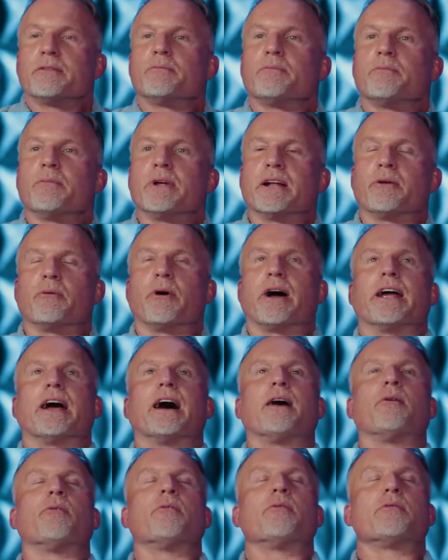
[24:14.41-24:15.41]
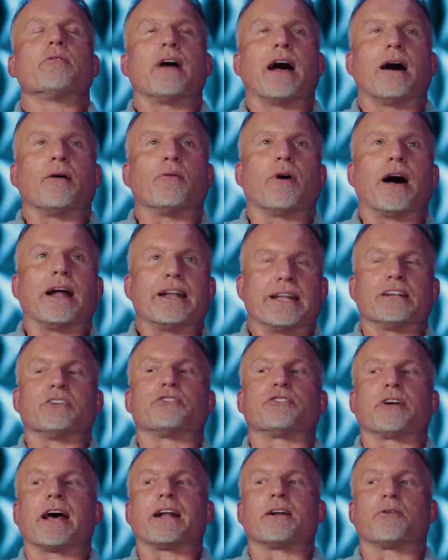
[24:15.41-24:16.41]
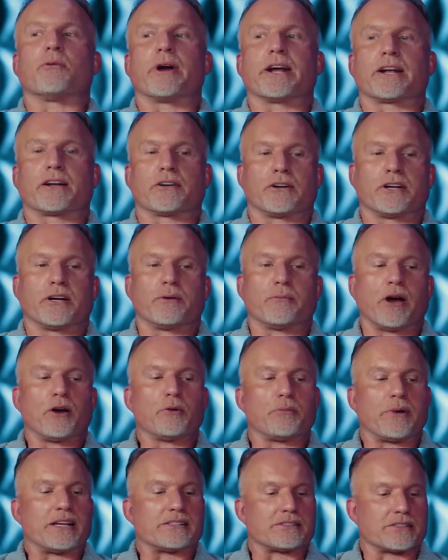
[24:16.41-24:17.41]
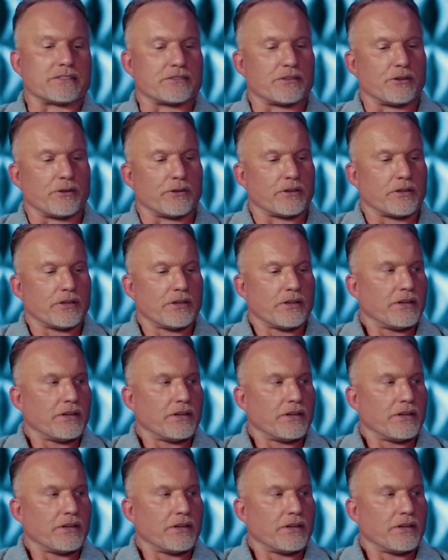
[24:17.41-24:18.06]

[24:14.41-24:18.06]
Anyway, I, I, I didn't try to wake her up. Hope has my tail little,